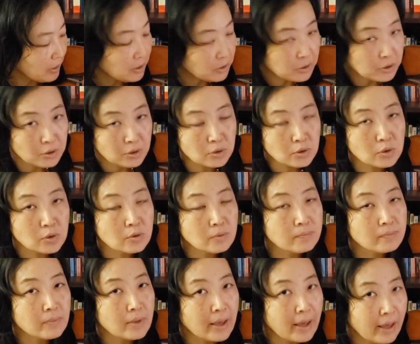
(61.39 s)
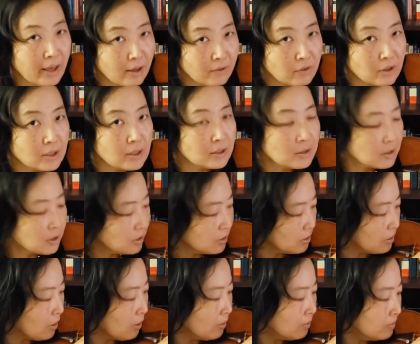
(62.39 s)
2, heavy and
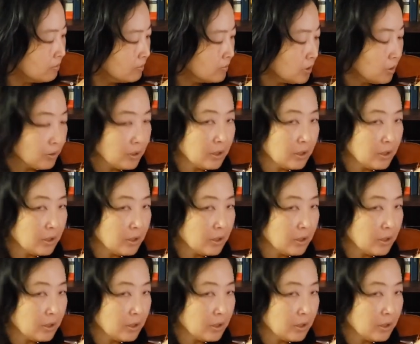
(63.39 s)
slow. So